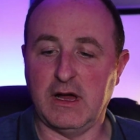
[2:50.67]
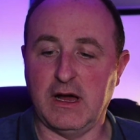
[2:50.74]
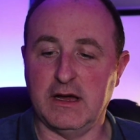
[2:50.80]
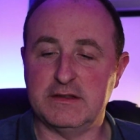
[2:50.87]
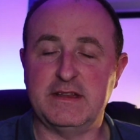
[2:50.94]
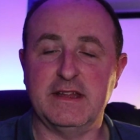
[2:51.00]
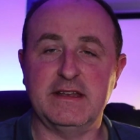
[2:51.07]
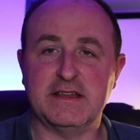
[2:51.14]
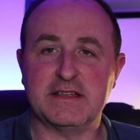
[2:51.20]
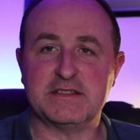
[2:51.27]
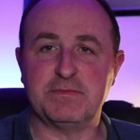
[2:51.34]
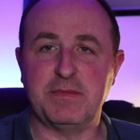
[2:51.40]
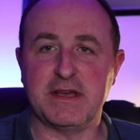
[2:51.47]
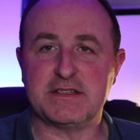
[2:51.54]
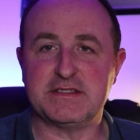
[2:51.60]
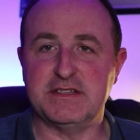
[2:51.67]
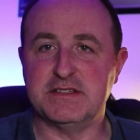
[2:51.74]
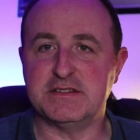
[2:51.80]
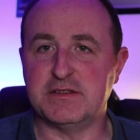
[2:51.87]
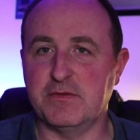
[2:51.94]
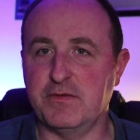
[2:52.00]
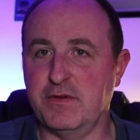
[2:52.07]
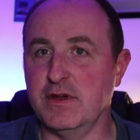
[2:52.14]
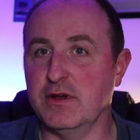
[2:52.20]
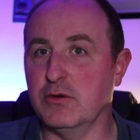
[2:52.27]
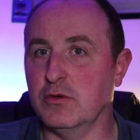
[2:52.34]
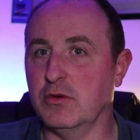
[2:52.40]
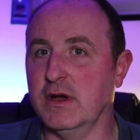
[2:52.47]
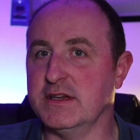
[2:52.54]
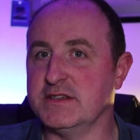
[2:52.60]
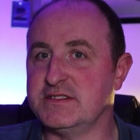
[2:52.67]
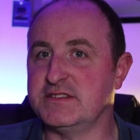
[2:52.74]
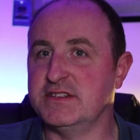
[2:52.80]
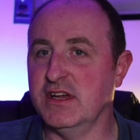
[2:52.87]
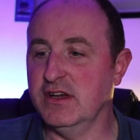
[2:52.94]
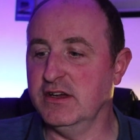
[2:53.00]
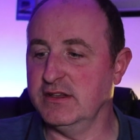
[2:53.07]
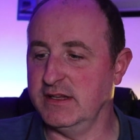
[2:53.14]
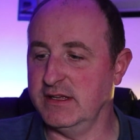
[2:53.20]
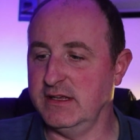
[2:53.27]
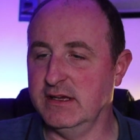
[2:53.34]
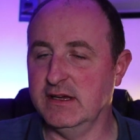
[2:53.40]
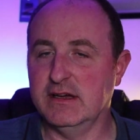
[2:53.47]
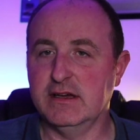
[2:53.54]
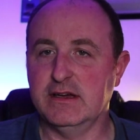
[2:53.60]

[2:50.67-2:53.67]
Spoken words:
I didn't expect it to feel as sturdy